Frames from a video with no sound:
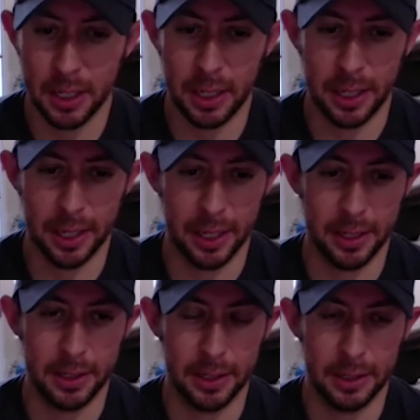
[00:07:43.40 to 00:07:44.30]
and
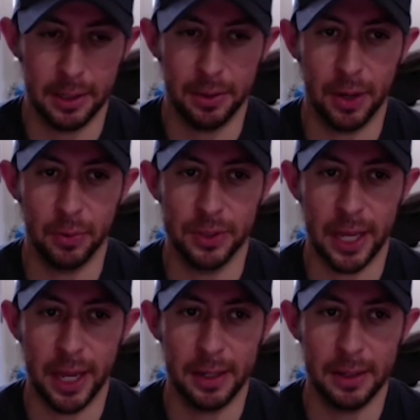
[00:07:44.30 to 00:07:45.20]
you know, that was
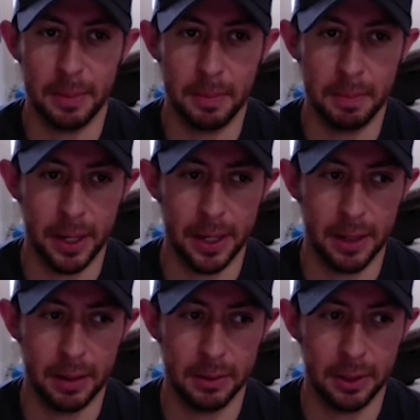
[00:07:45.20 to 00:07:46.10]
that. But
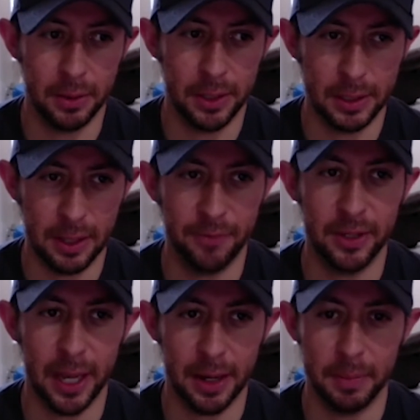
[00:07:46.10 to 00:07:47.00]
uh, you know, he
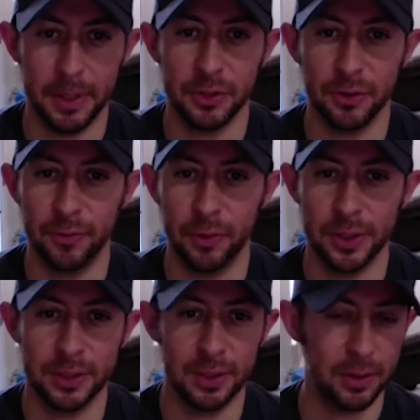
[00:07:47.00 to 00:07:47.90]
definitely had a major
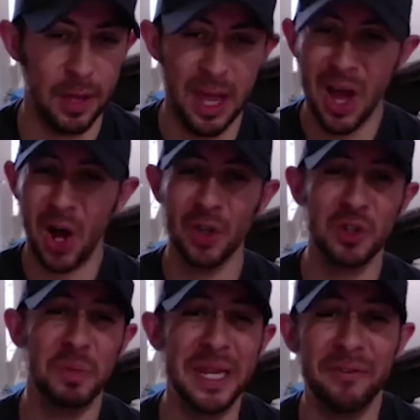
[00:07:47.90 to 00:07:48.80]
influence. You know,
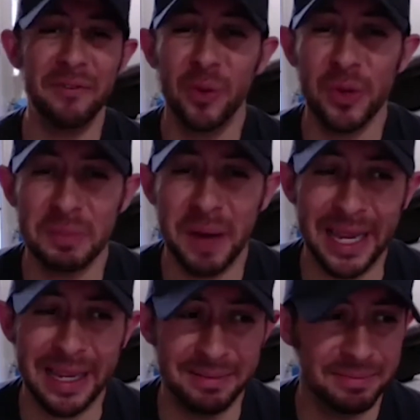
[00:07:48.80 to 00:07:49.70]
also been influenced
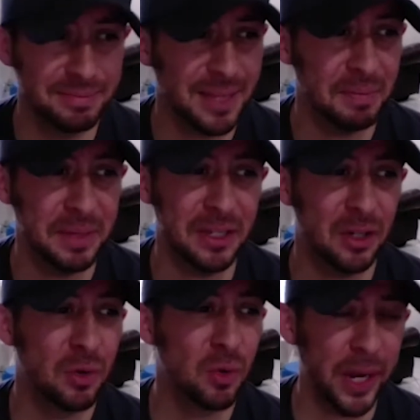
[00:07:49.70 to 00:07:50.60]
by I
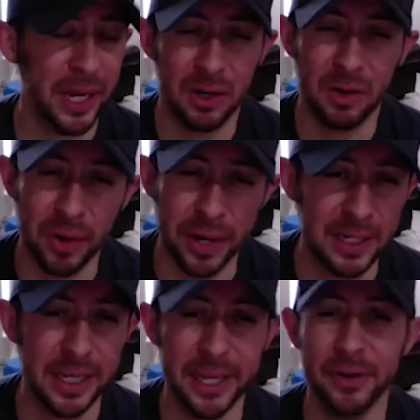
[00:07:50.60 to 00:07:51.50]
mean, great
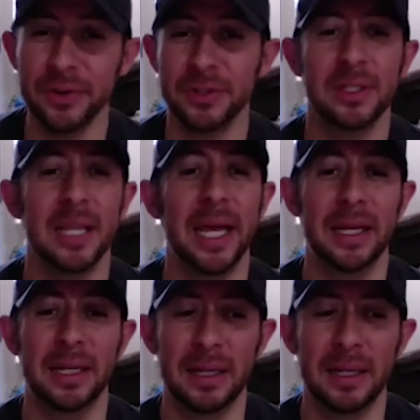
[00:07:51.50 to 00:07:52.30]
great leaders like